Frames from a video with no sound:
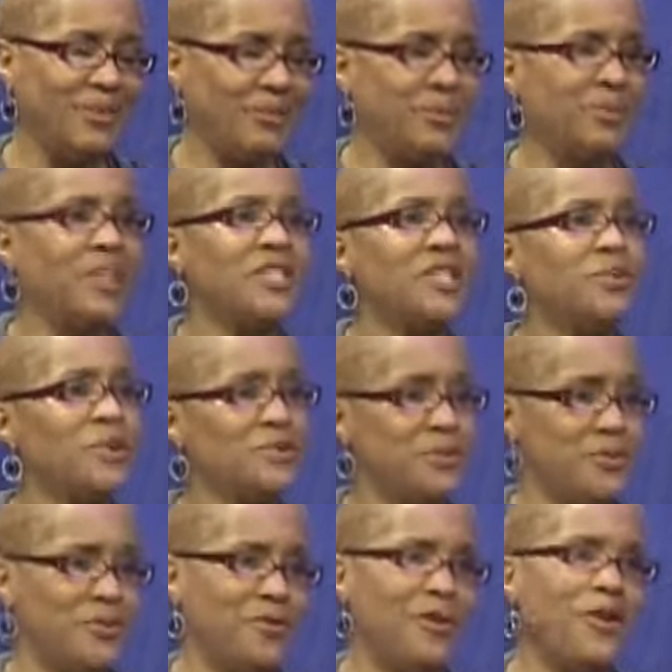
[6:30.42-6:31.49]
especially
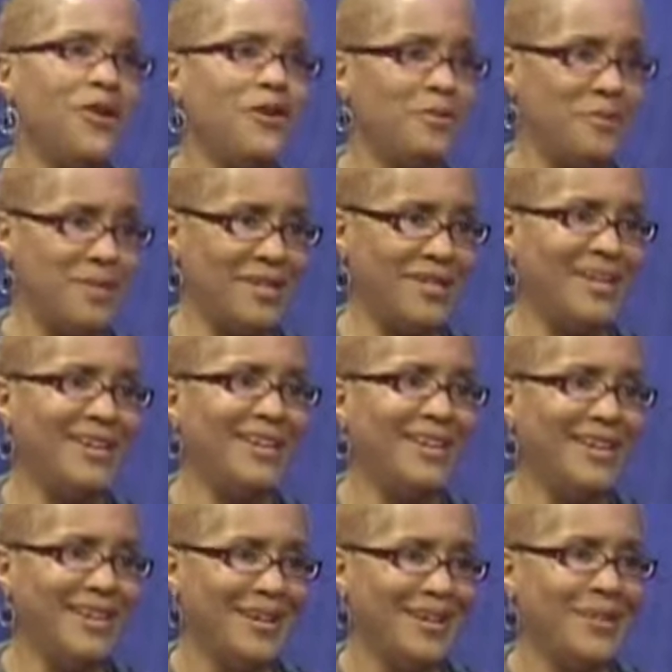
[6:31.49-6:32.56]
people who have heard me
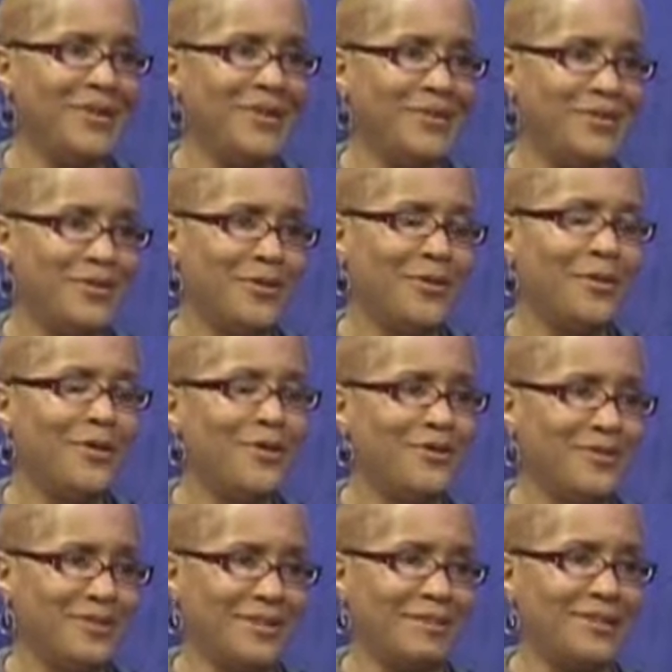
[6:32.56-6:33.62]
over
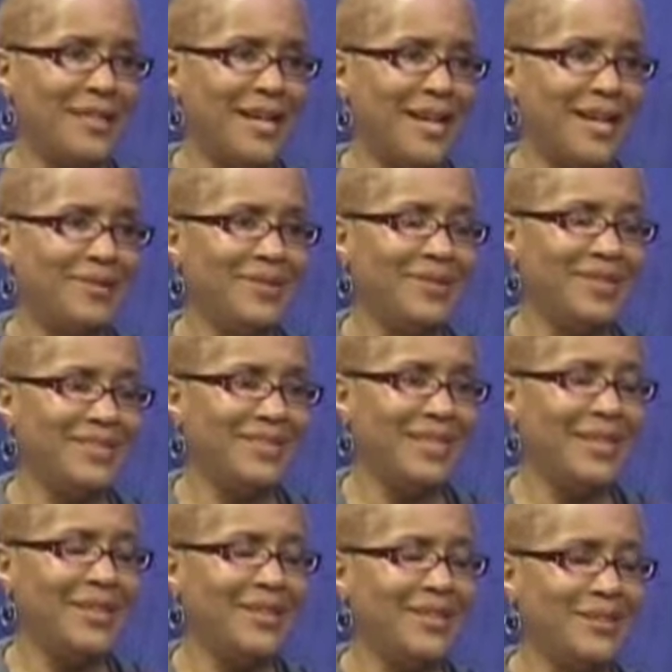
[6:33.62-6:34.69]
some time, they'll
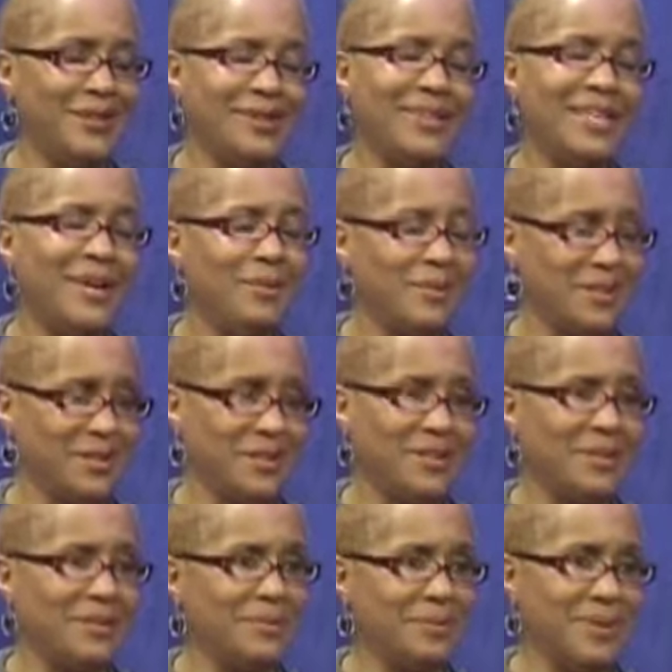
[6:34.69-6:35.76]
say, you know, that was
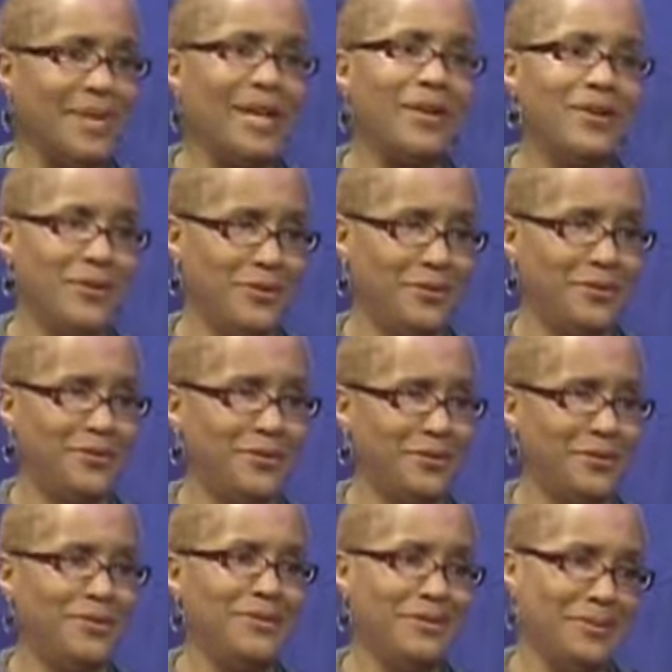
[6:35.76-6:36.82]
good, but I know you
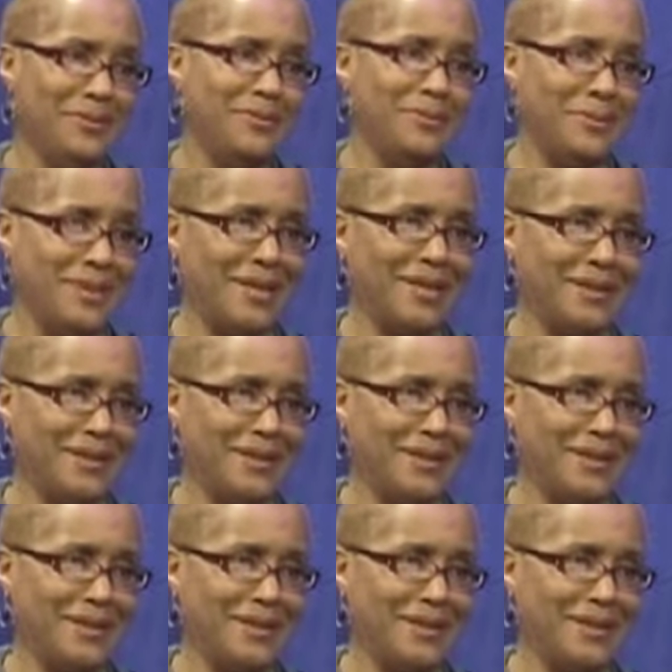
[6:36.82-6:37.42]
could do better.